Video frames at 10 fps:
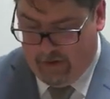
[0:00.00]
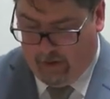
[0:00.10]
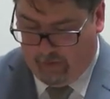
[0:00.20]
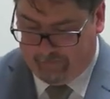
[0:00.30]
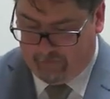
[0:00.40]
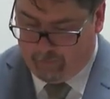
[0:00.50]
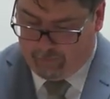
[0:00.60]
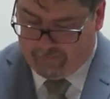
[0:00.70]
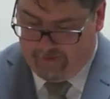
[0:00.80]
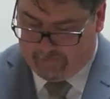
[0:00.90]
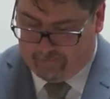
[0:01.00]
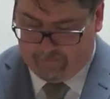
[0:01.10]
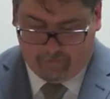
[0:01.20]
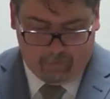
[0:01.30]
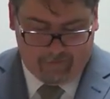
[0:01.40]
also presents
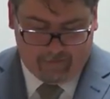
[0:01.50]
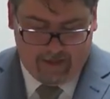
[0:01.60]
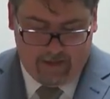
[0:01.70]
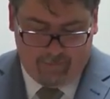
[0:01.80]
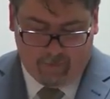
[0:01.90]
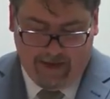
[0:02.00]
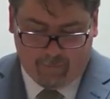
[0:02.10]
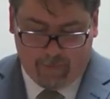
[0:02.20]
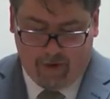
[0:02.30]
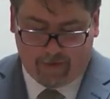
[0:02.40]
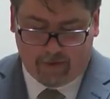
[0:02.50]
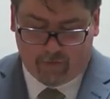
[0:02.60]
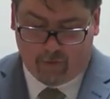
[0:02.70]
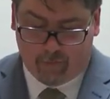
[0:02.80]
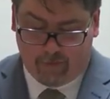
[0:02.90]
us with a key for how we might
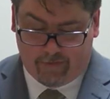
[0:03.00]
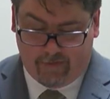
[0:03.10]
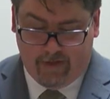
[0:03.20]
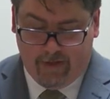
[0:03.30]
interpret